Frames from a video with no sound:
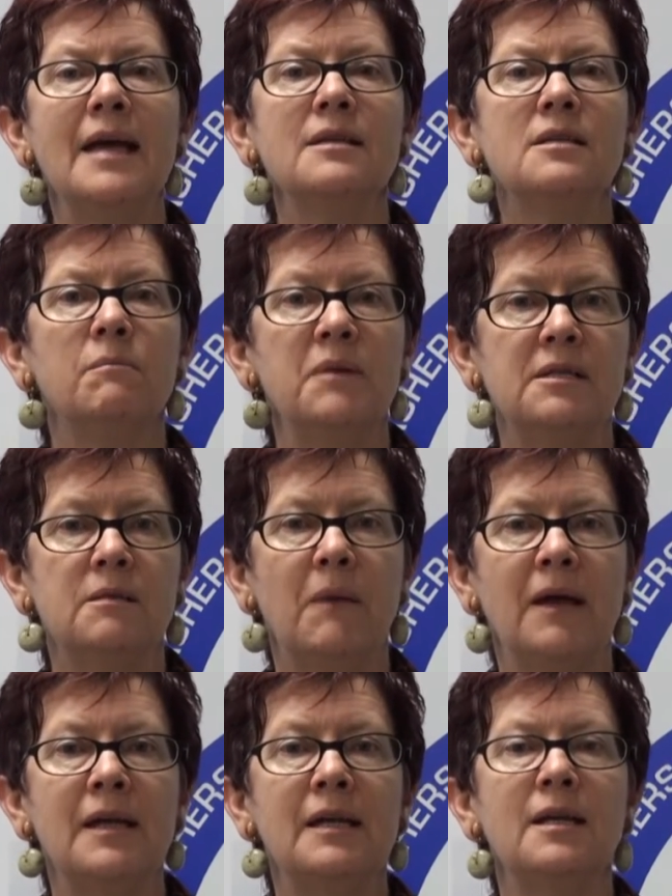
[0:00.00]
as the best
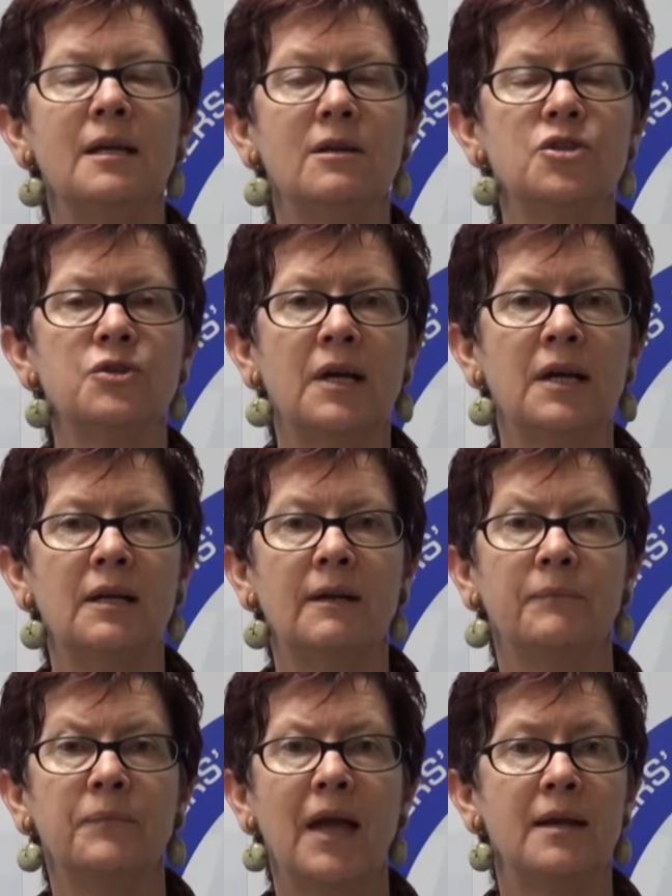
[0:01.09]
paid in
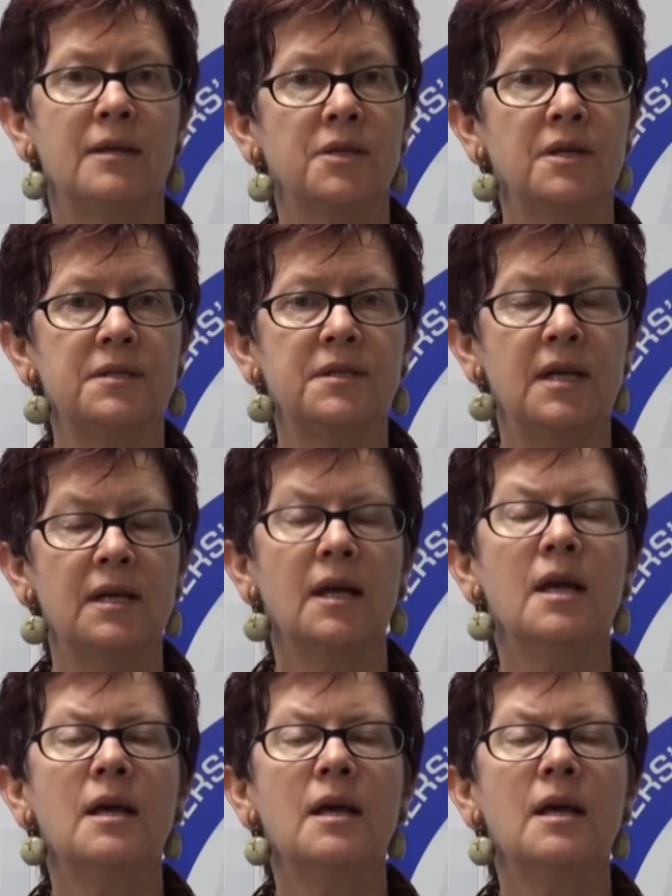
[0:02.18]
Australia, and as I said,